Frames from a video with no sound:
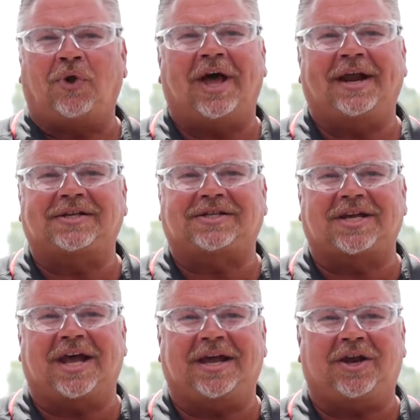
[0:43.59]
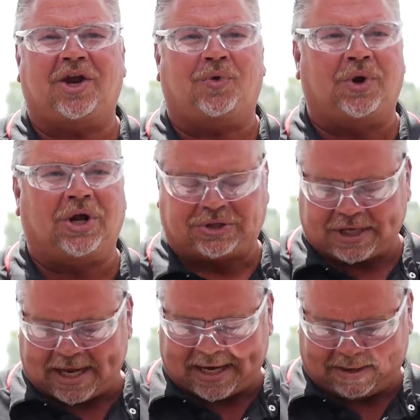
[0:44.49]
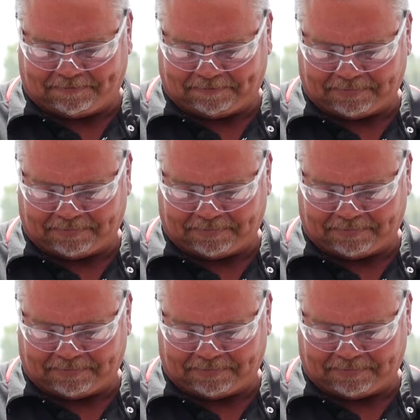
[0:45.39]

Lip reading: line of sight in real time.